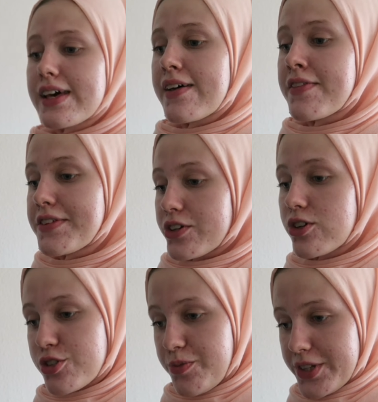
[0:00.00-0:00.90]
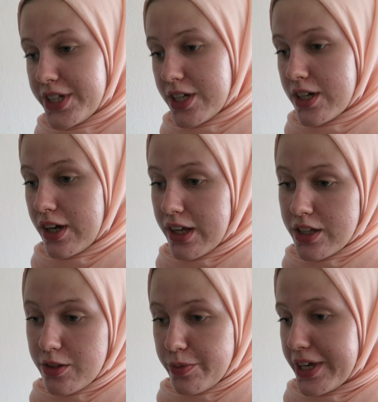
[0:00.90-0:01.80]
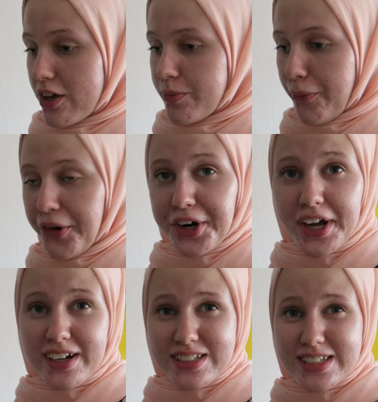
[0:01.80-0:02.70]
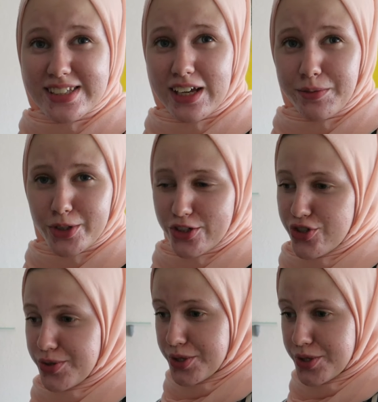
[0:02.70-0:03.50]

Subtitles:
then the cosmetic and makeup products I'm gonna show